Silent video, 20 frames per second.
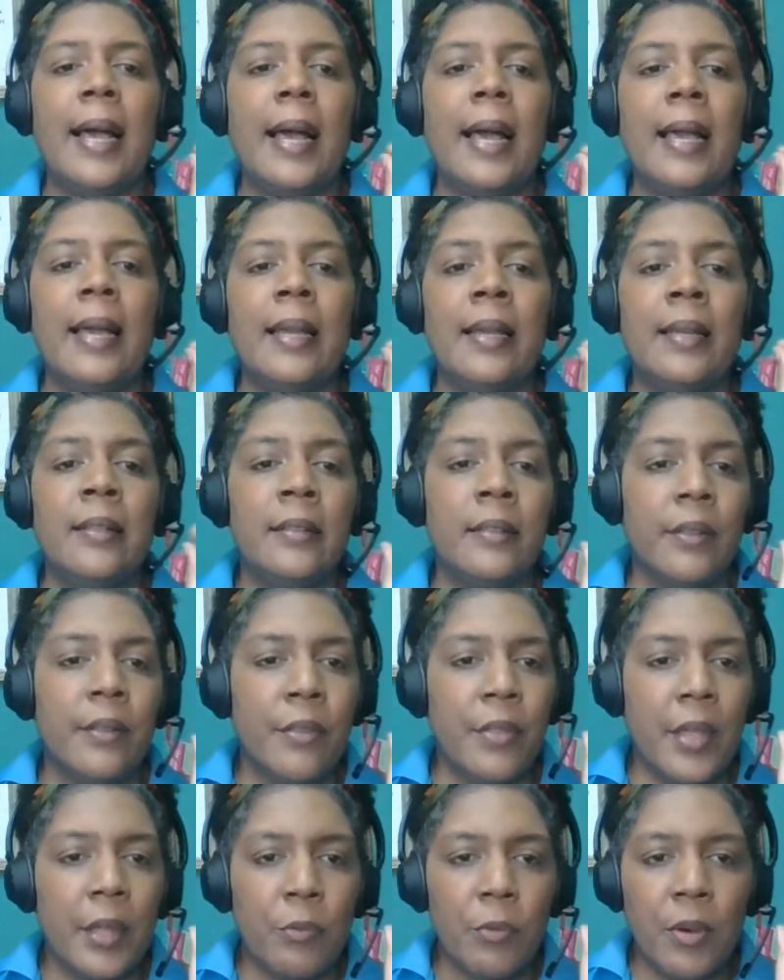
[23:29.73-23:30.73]
And
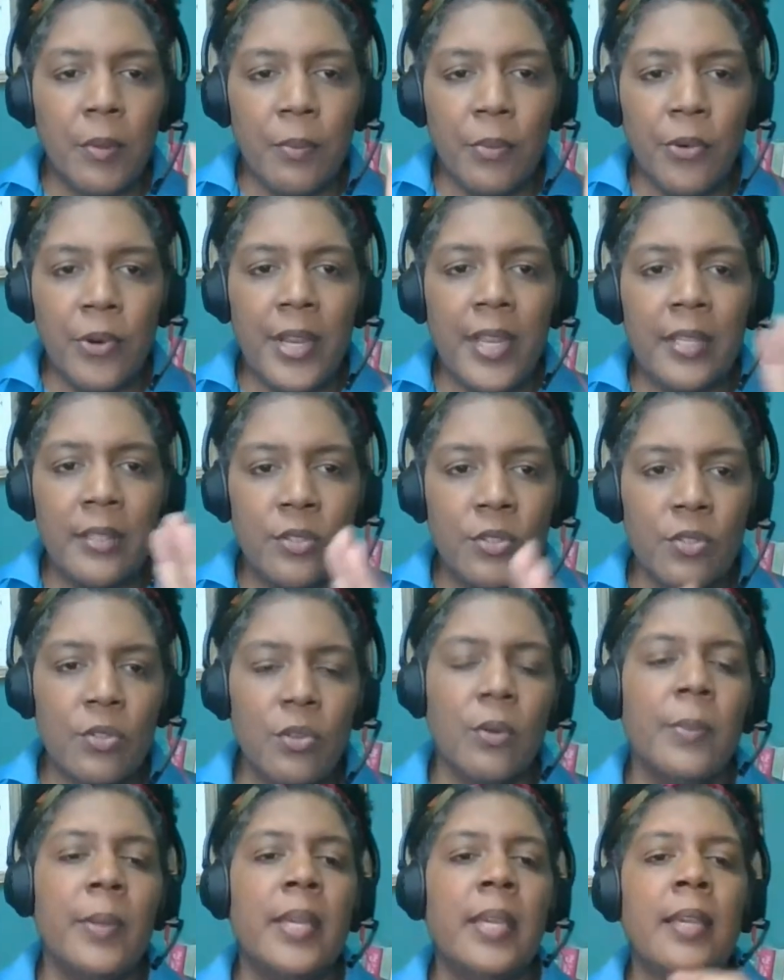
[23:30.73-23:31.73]
then we're
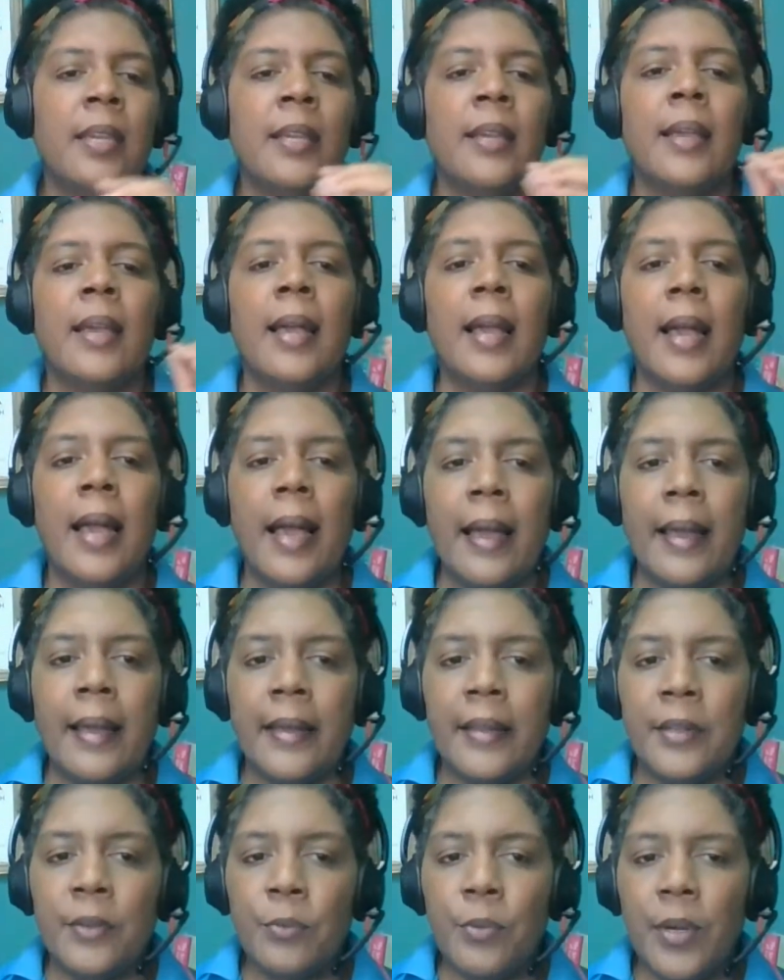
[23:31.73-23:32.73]
brainstorming
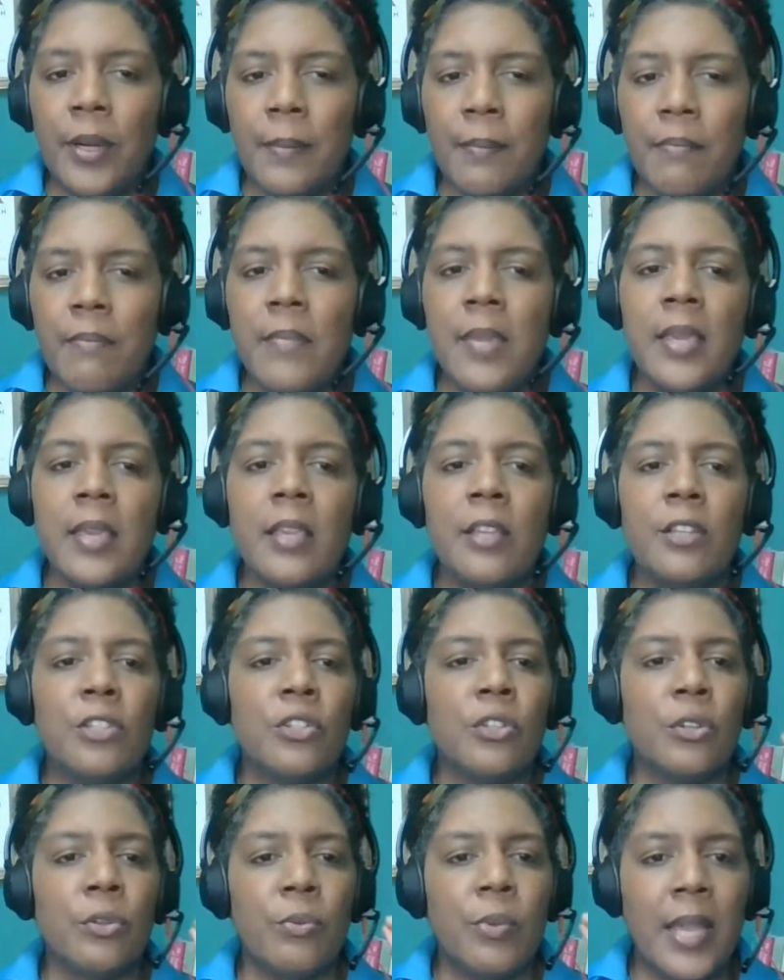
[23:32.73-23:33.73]
and we're making
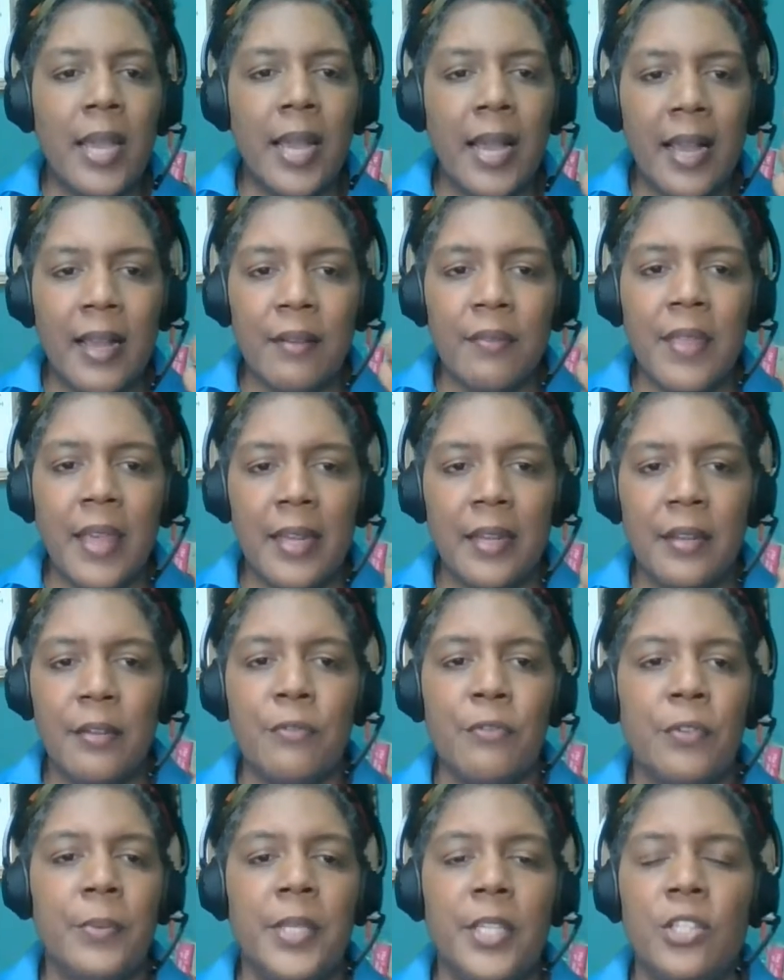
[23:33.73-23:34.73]
sure we have that
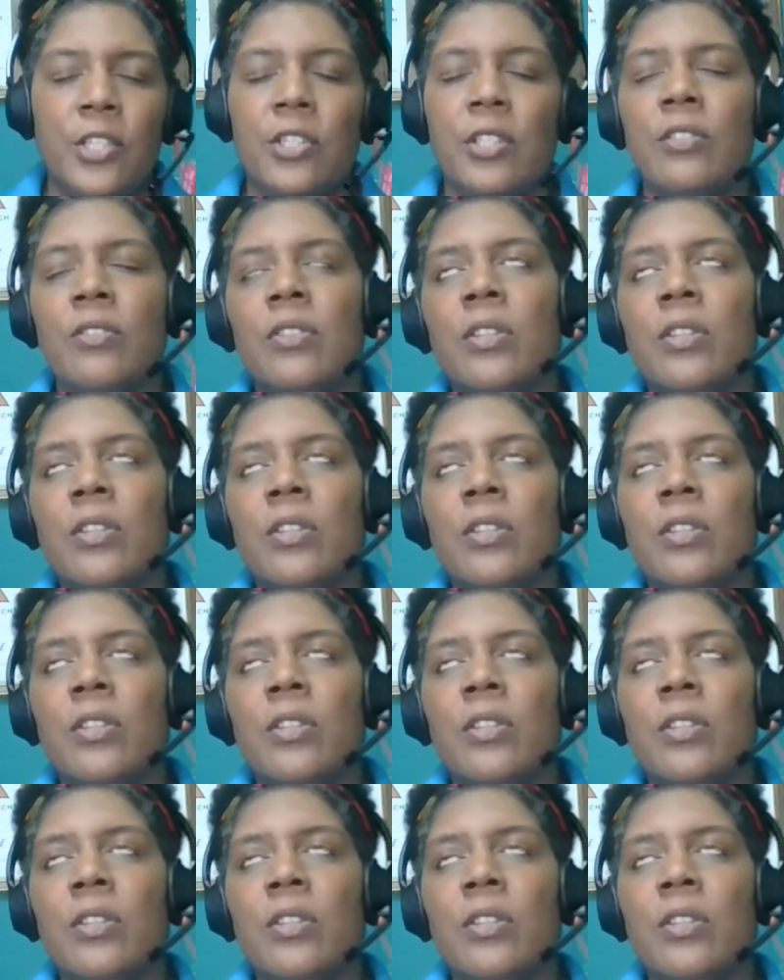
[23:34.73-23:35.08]
information.